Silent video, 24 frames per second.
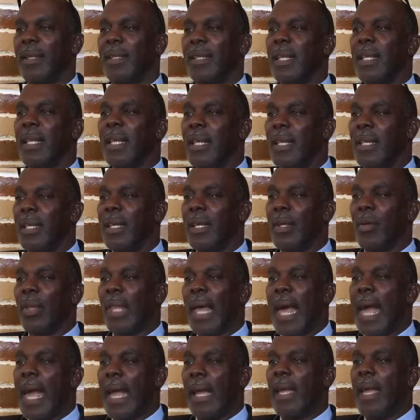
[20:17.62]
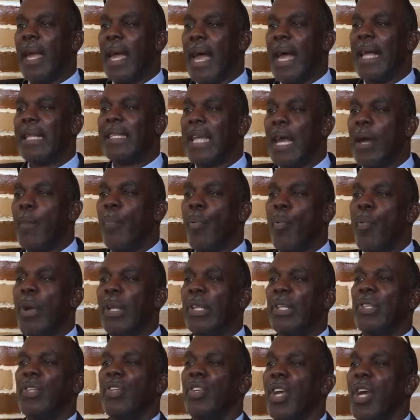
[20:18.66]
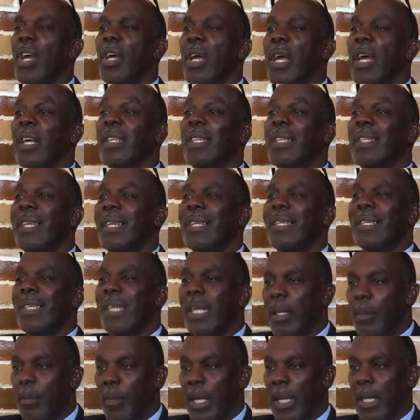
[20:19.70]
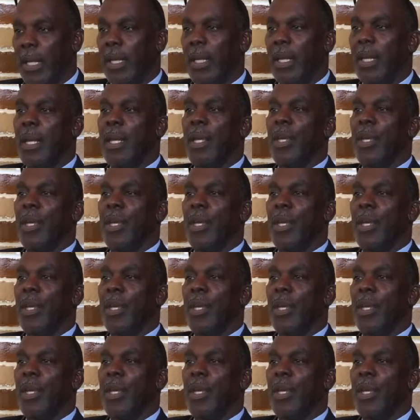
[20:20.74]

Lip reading: It's an illegal act. At that point, you're assisting me.